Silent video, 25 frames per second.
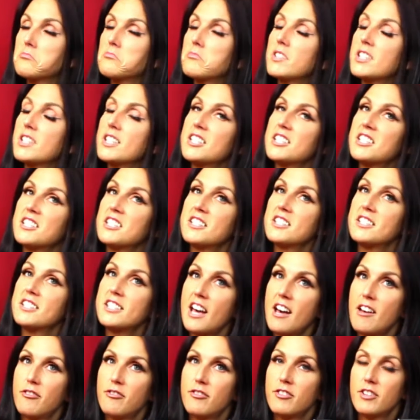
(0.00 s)

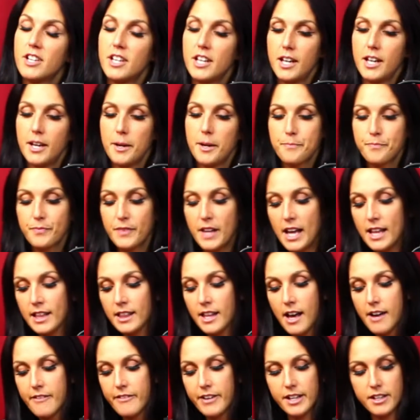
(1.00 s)
Stephanie. I
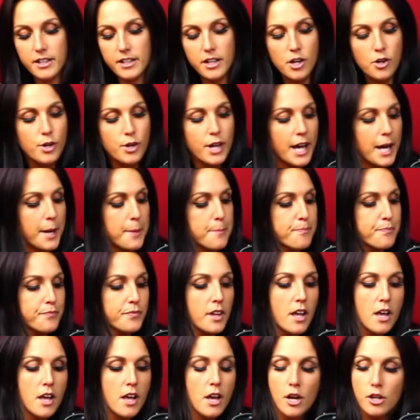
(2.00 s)
love it. Okay.
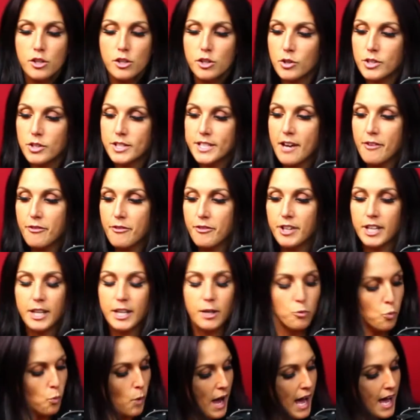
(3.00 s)
So, Stephanie,
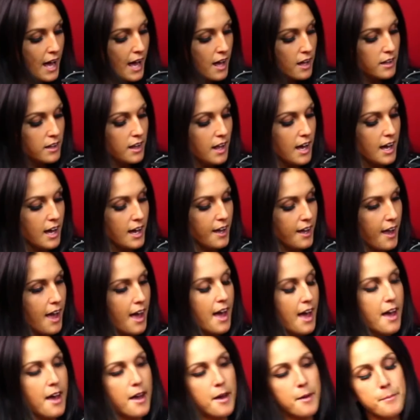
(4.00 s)
while I
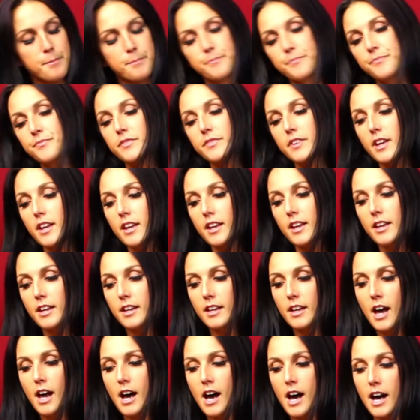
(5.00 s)
am
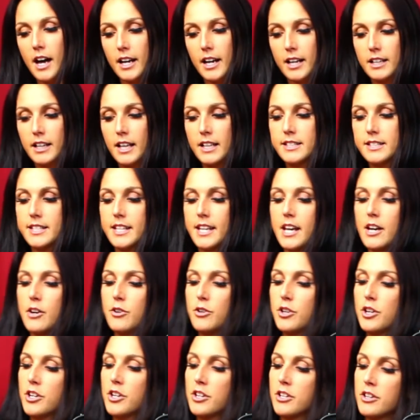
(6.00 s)
cleansing out
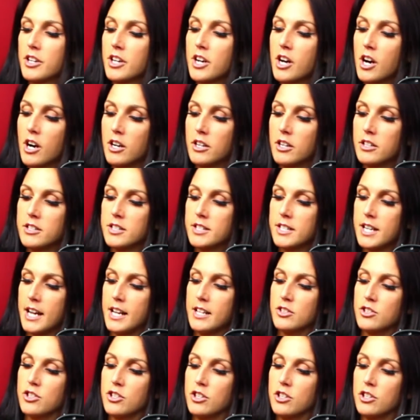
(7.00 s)
the cards to
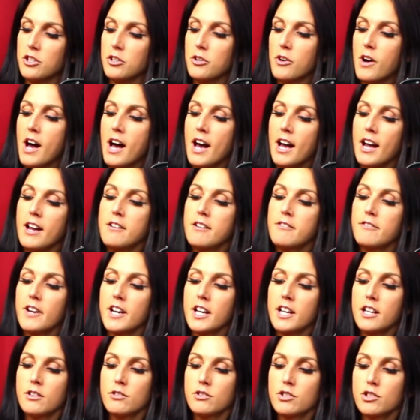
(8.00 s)
answer you, I invite
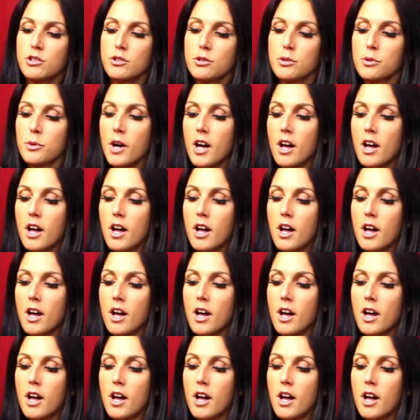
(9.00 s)
you to